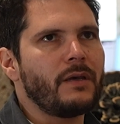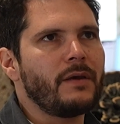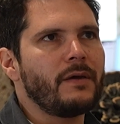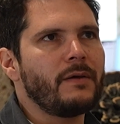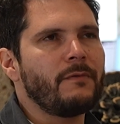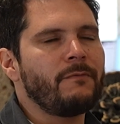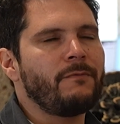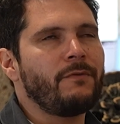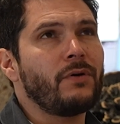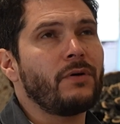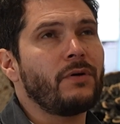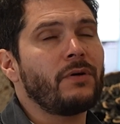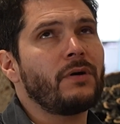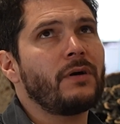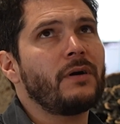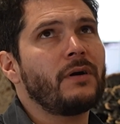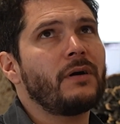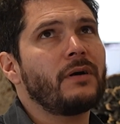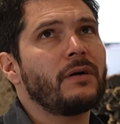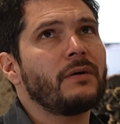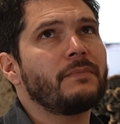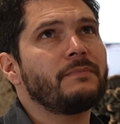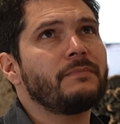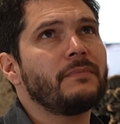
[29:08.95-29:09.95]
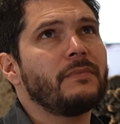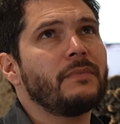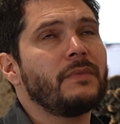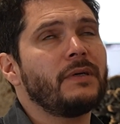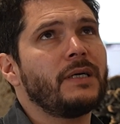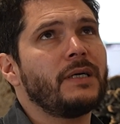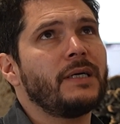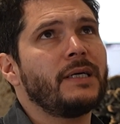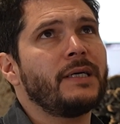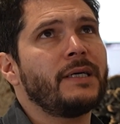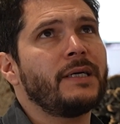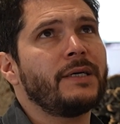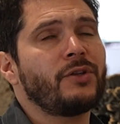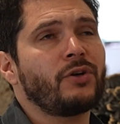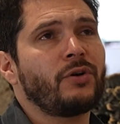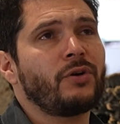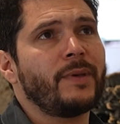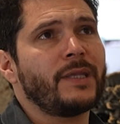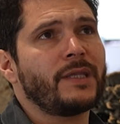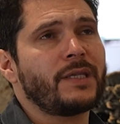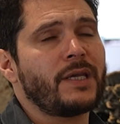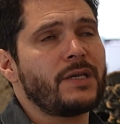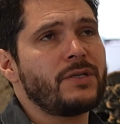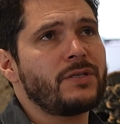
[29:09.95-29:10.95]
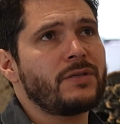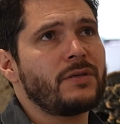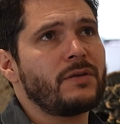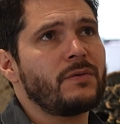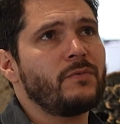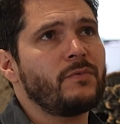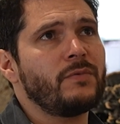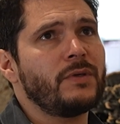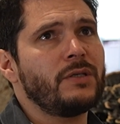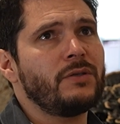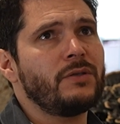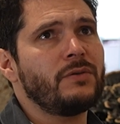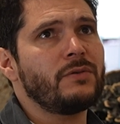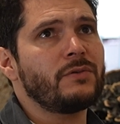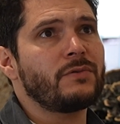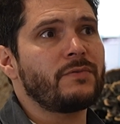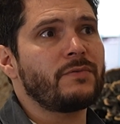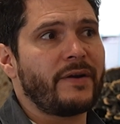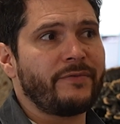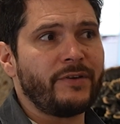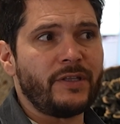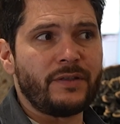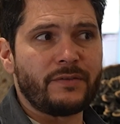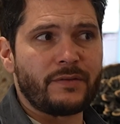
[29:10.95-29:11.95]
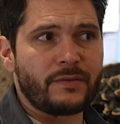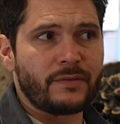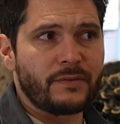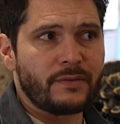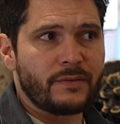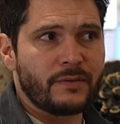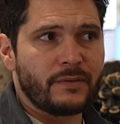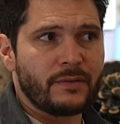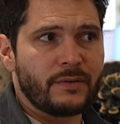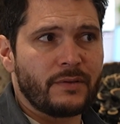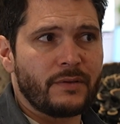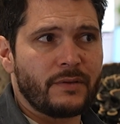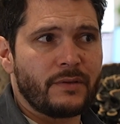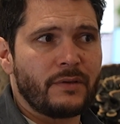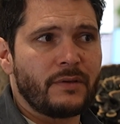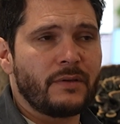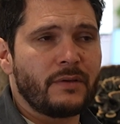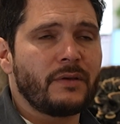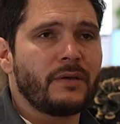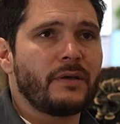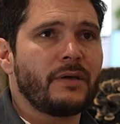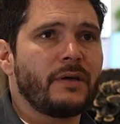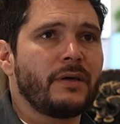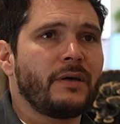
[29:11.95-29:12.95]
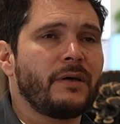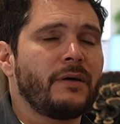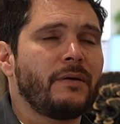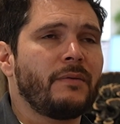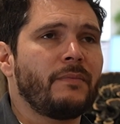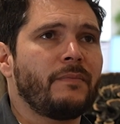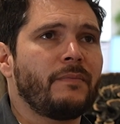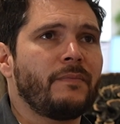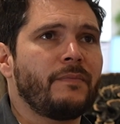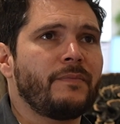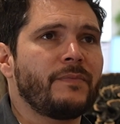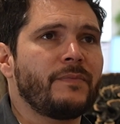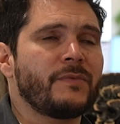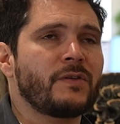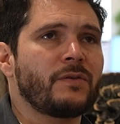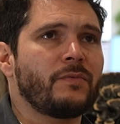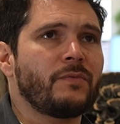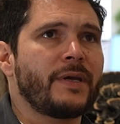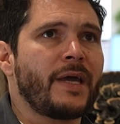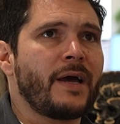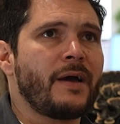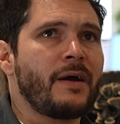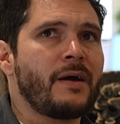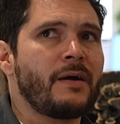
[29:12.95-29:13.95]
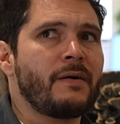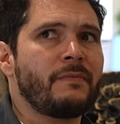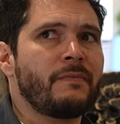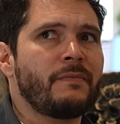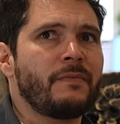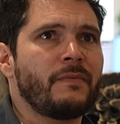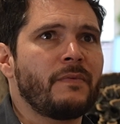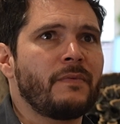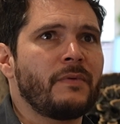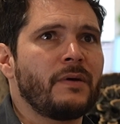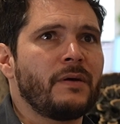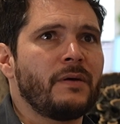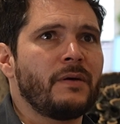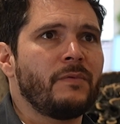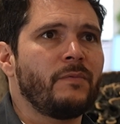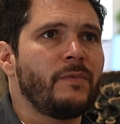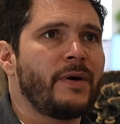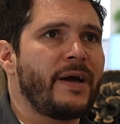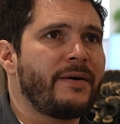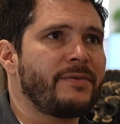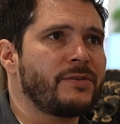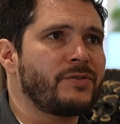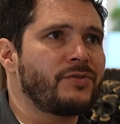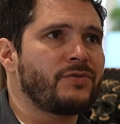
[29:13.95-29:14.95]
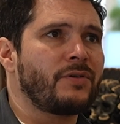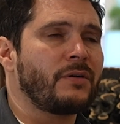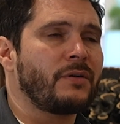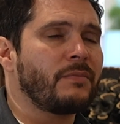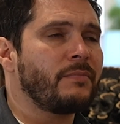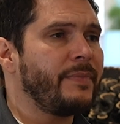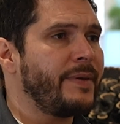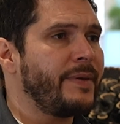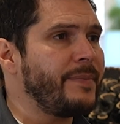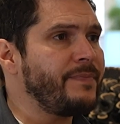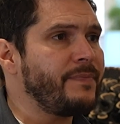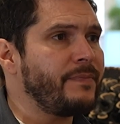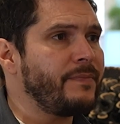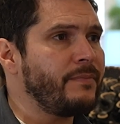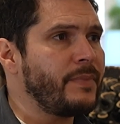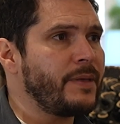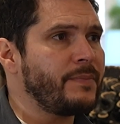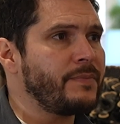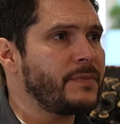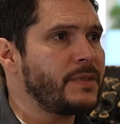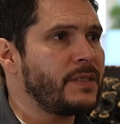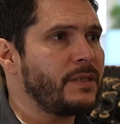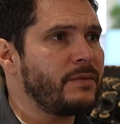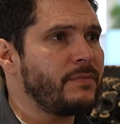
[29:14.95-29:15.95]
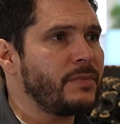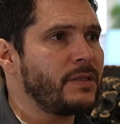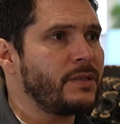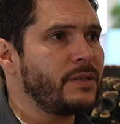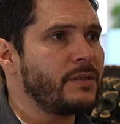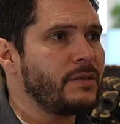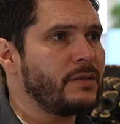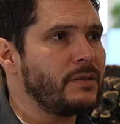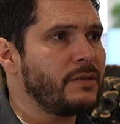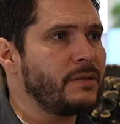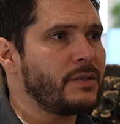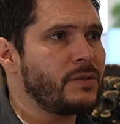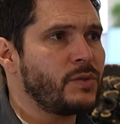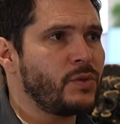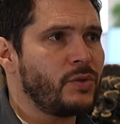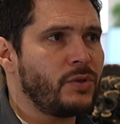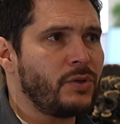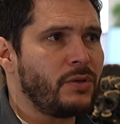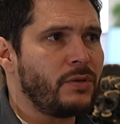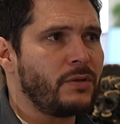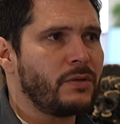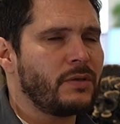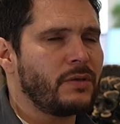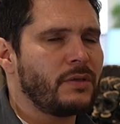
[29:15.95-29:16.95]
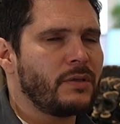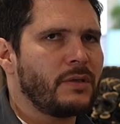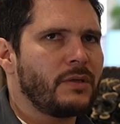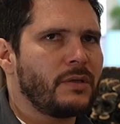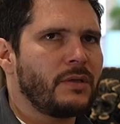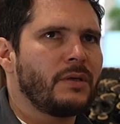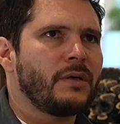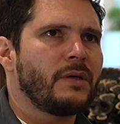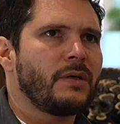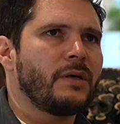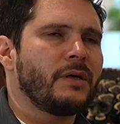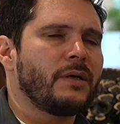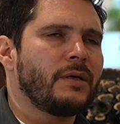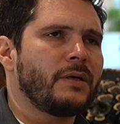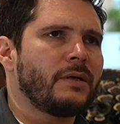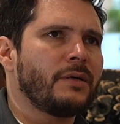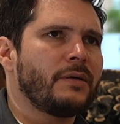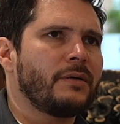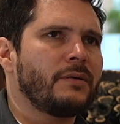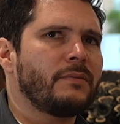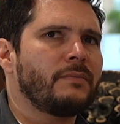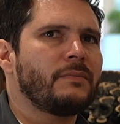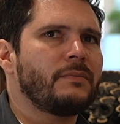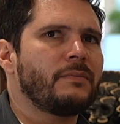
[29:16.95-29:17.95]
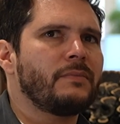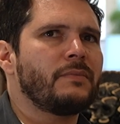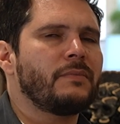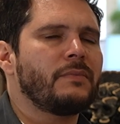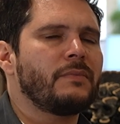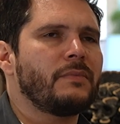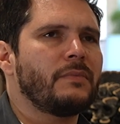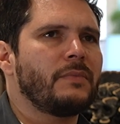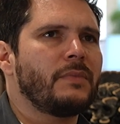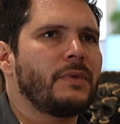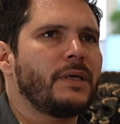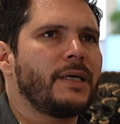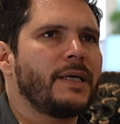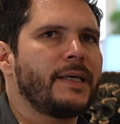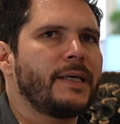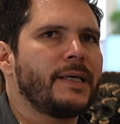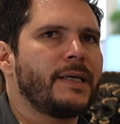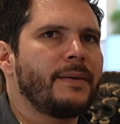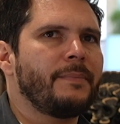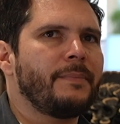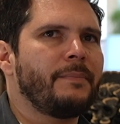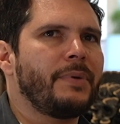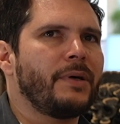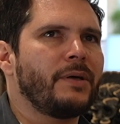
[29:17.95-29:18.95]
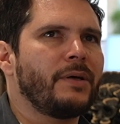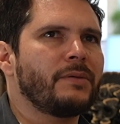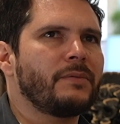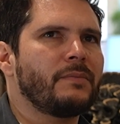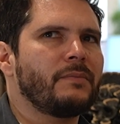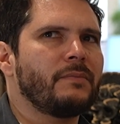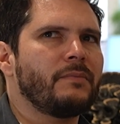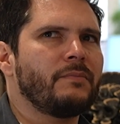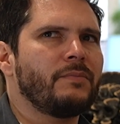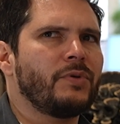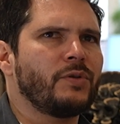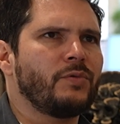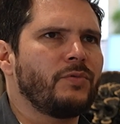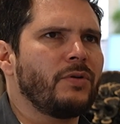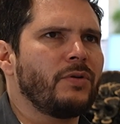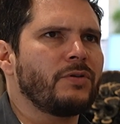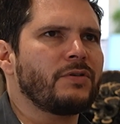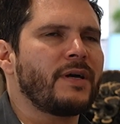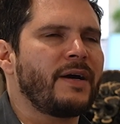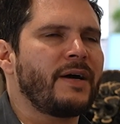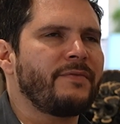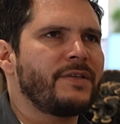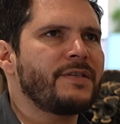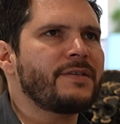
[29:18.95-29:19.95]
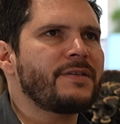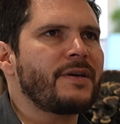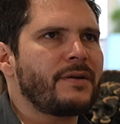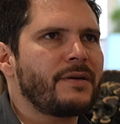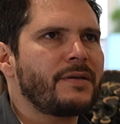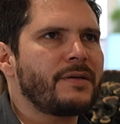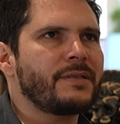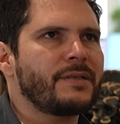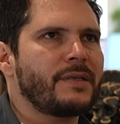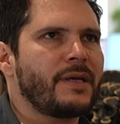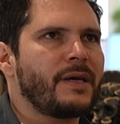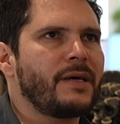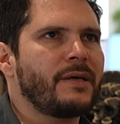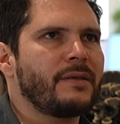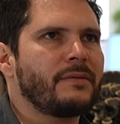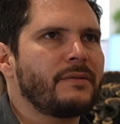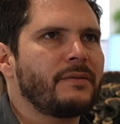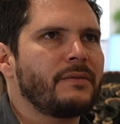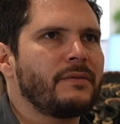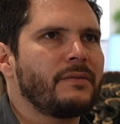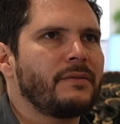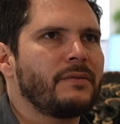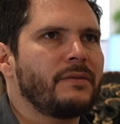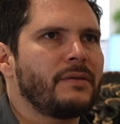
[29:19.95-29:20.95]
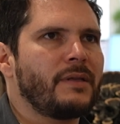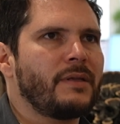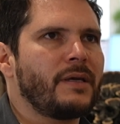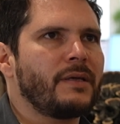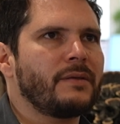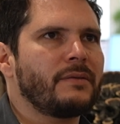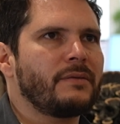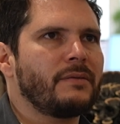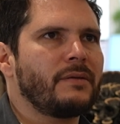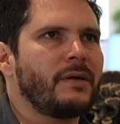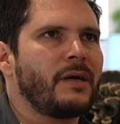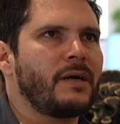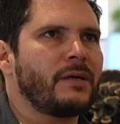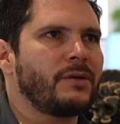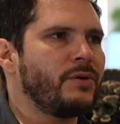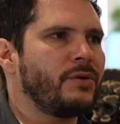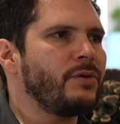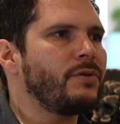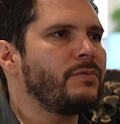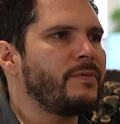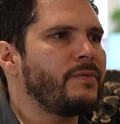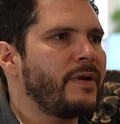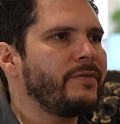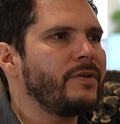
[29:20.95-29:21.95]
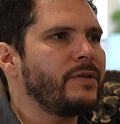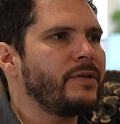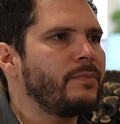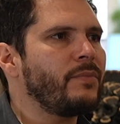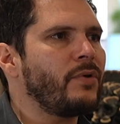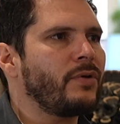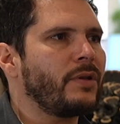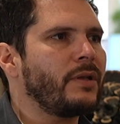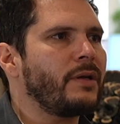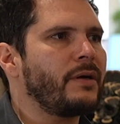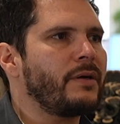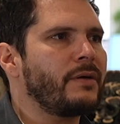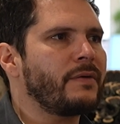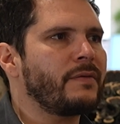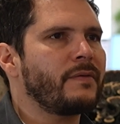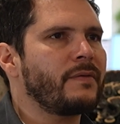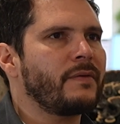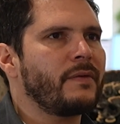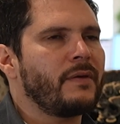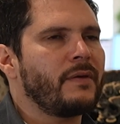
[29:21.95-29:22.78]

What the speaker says: For documentation, we use Revit. So we have a strong BIM team in the studio, but we also have designers that are good Revit modelers.